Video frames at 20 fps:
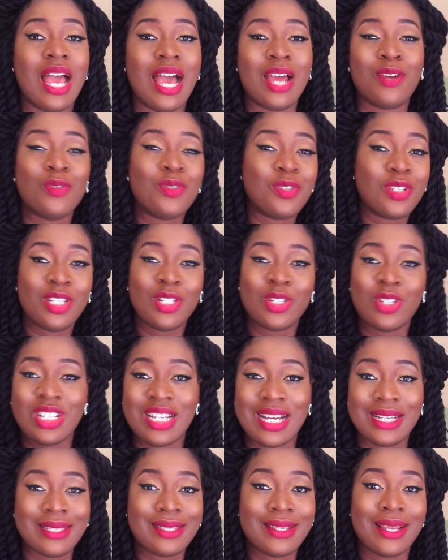I don't really
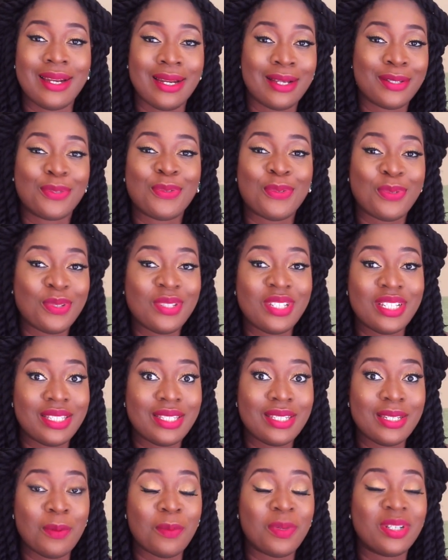understand how to do the
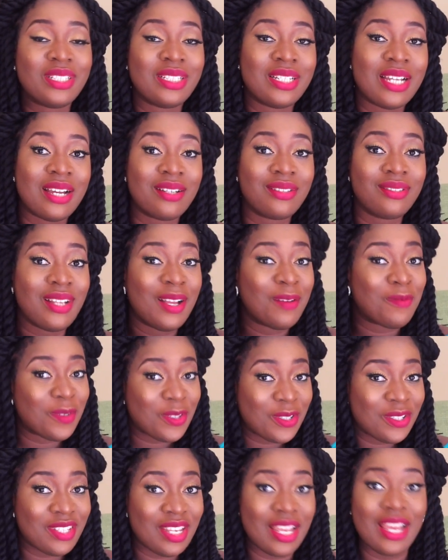thing, but now I'm
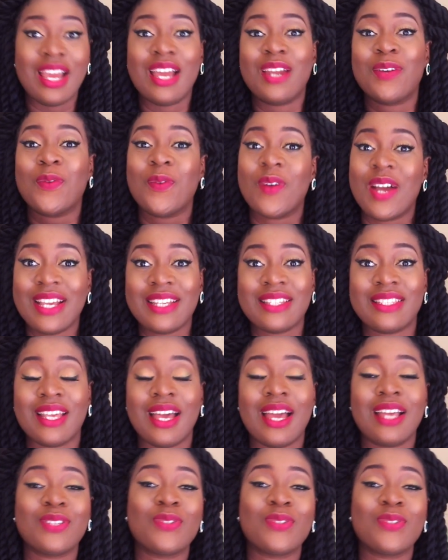older and wiser,